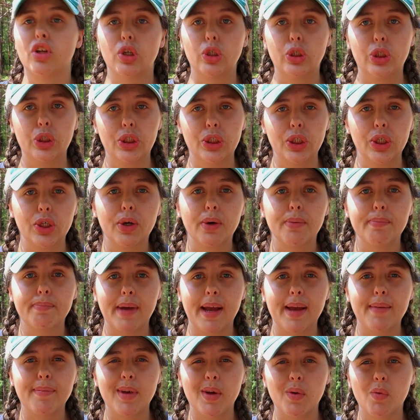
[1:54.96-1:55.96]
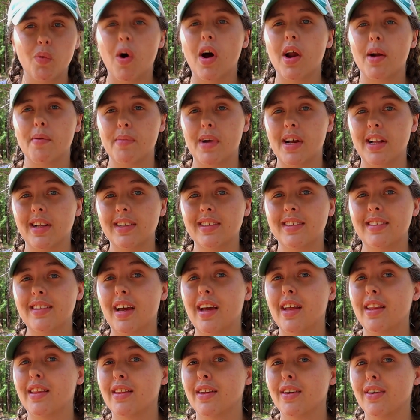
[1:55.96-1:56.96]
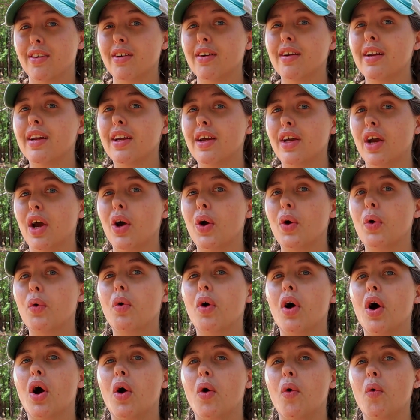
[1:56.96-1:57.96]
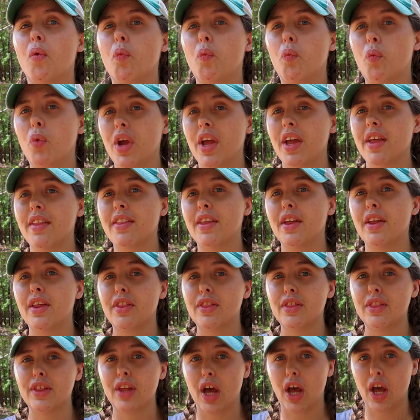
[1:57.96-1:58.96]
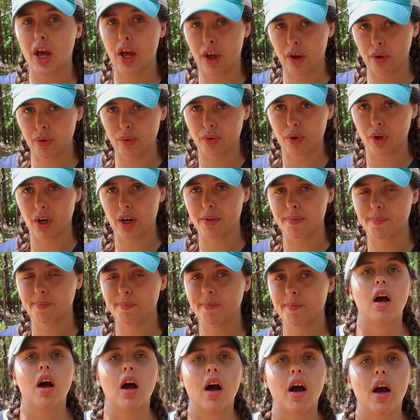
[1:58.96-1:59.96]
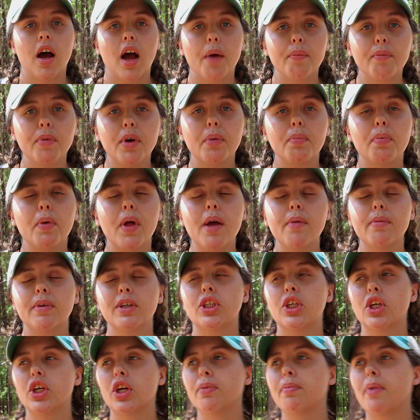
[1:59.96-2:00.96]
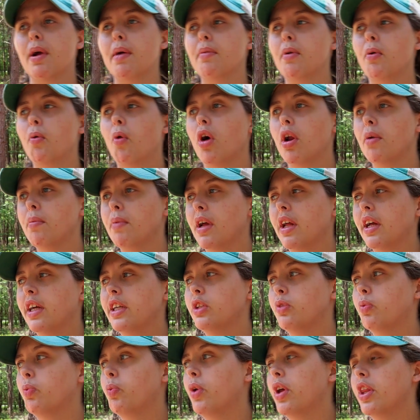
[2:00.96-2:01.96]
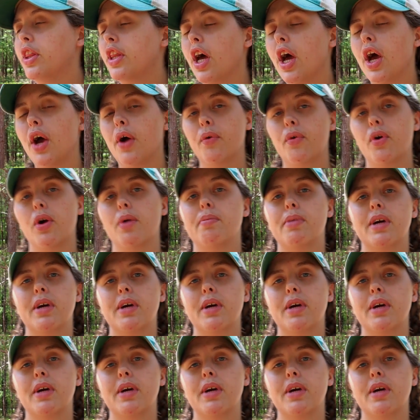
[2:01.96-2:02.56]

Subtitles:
are sugar baby watermelons, and they're gonna go with the okra. I'm going to plant my sugar baby watermelons with the okra